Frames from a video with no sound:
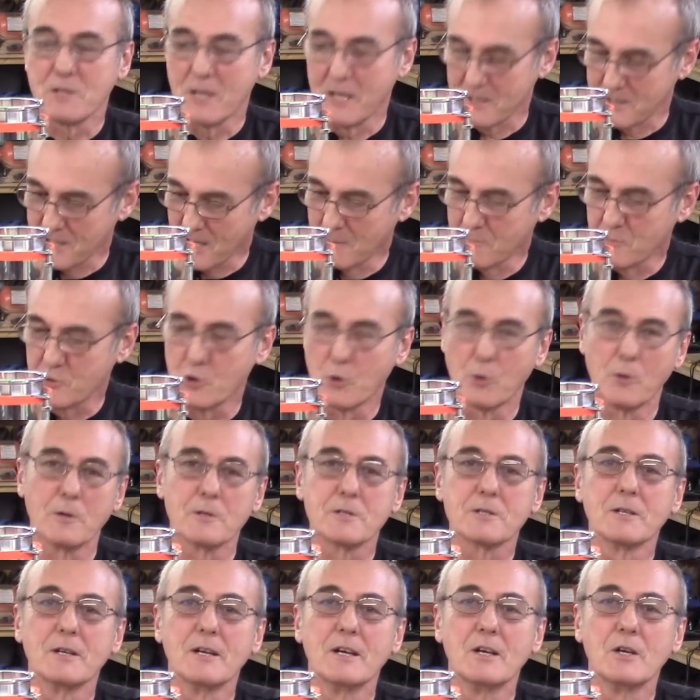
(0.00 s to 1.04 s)
Yes, I'm
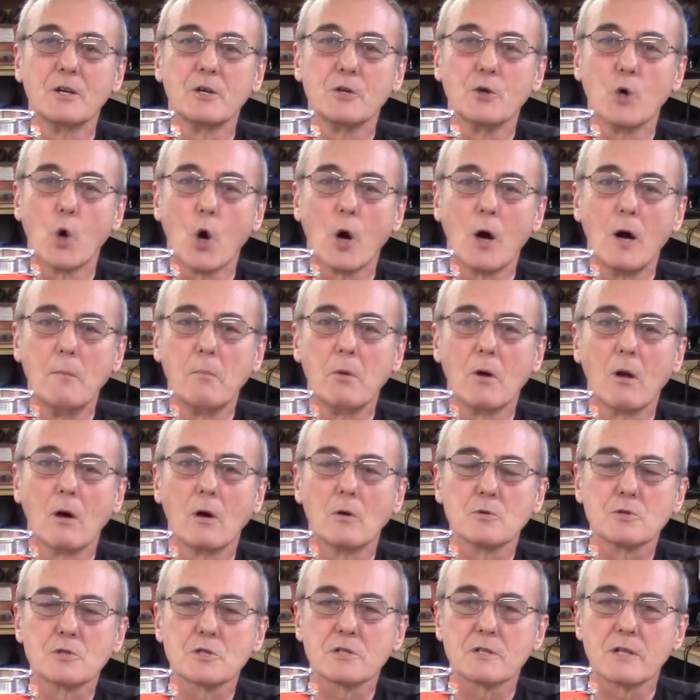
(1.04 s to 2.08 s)
George, your humble
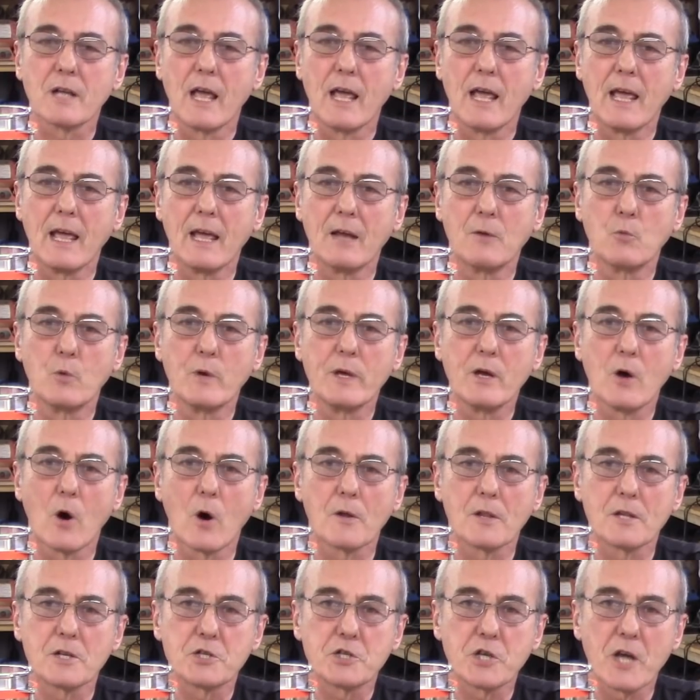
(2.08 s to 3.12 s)
host, and we
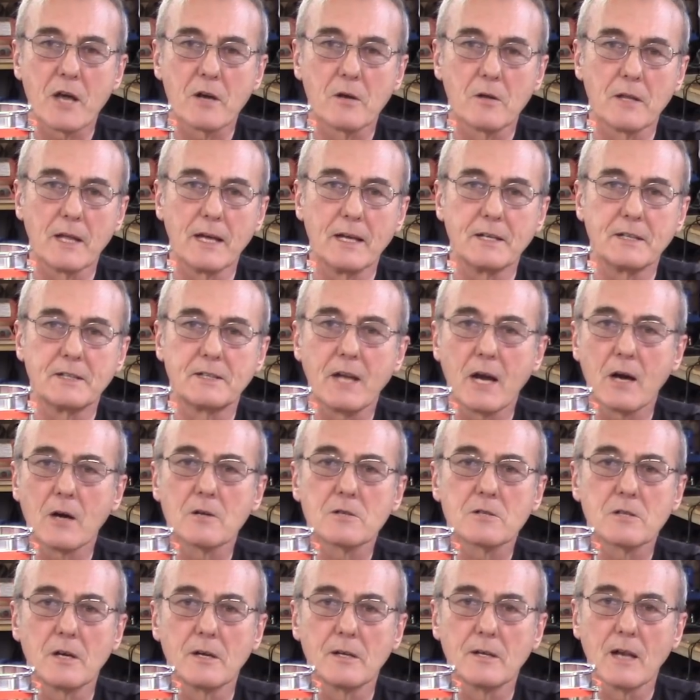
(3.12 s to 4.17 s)
are the channel that
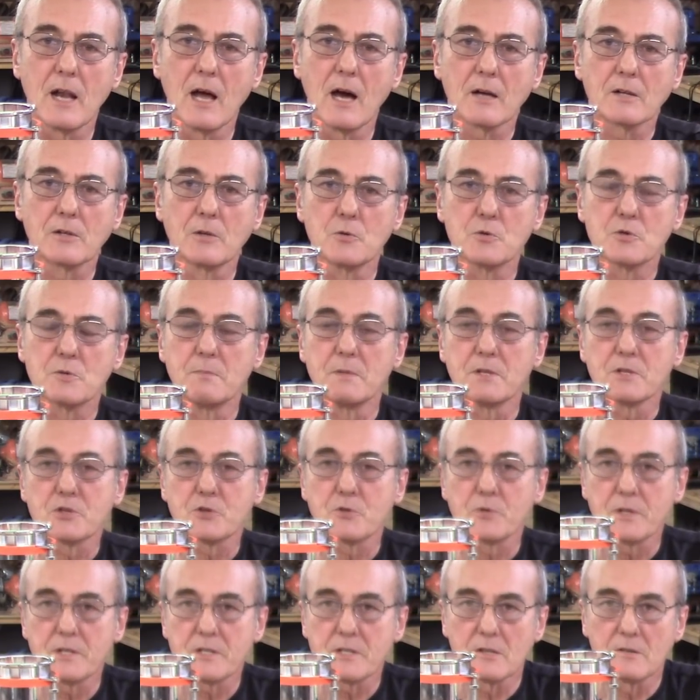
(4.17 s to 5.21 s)
dares to unlock those
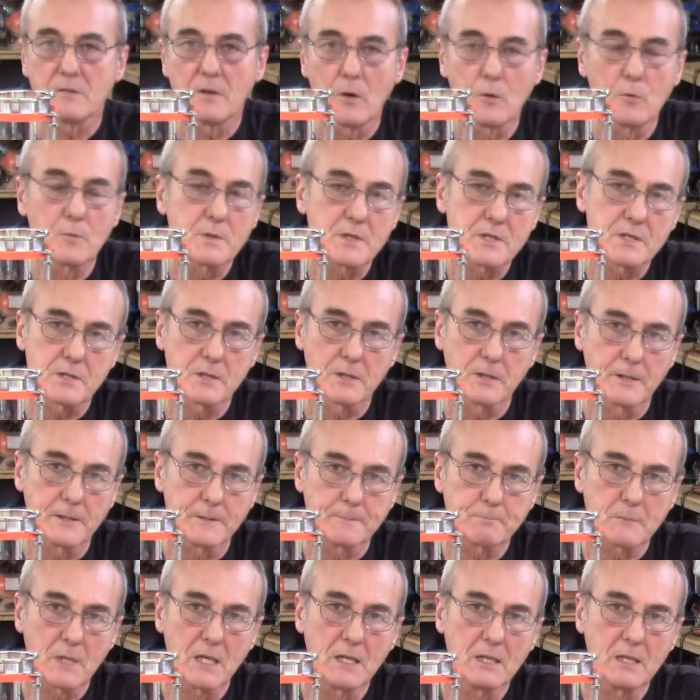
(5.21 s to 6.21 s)
mysteries of home distilling.